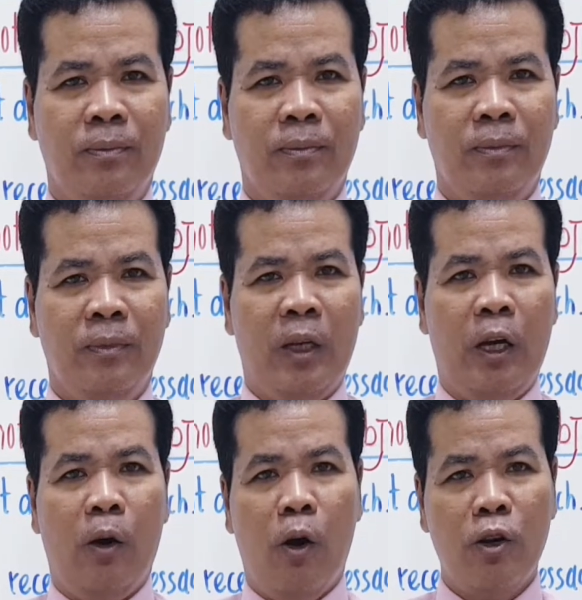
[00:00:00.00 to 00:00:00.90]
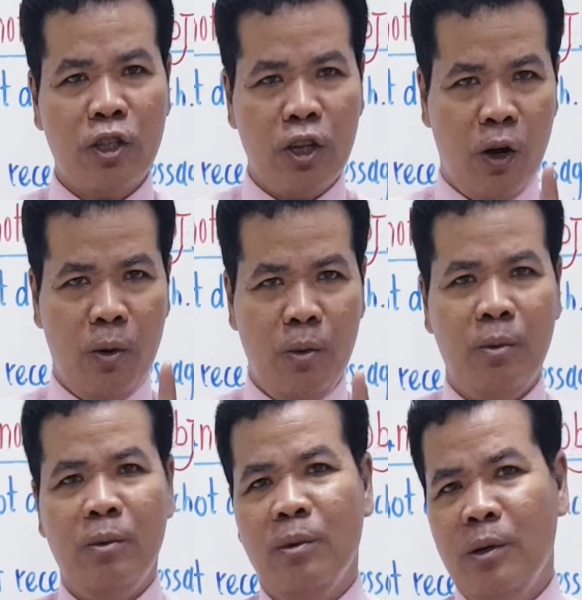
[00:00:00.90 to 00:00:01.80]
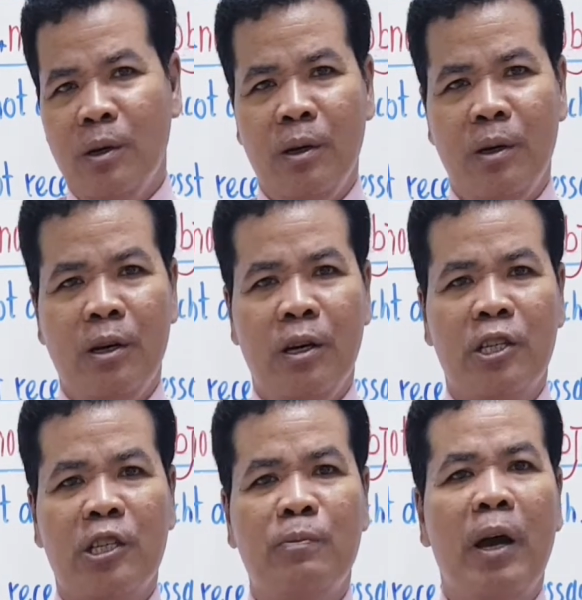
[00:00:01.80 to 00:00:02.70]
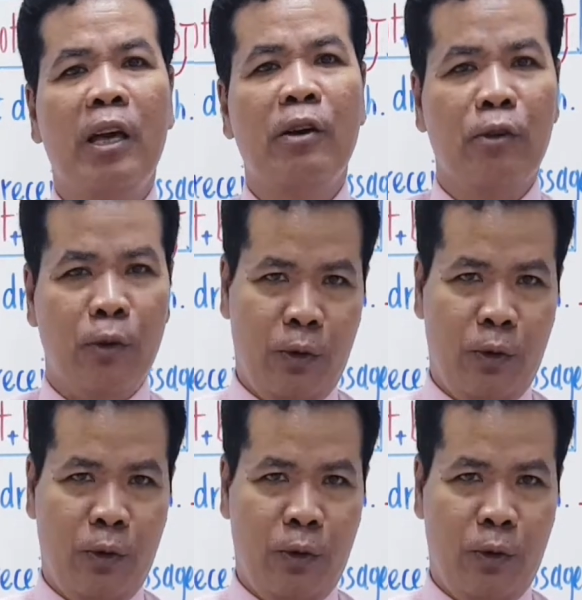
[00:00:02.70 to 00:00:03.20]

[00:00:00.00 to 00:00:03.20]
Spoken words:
And also spelling rule.